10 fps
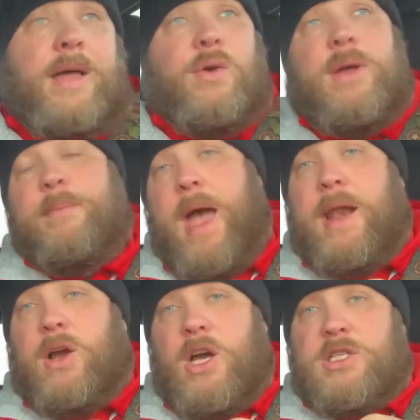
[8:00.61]
don't get mad
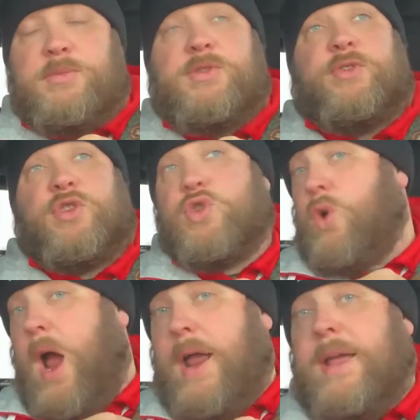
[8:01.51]
at customers for
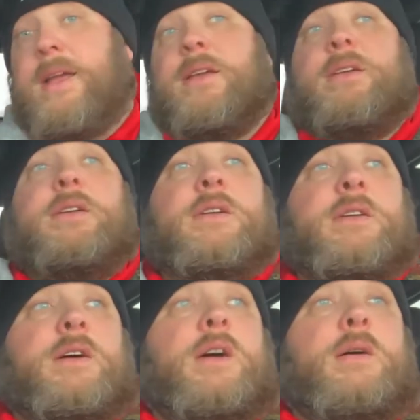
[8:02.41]
trying.
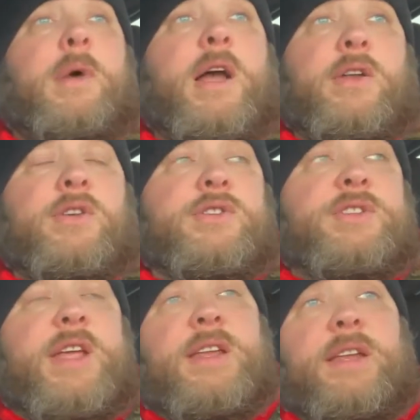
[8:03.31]
I
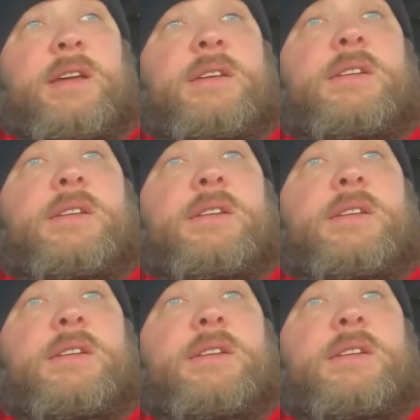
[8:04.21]
understand it.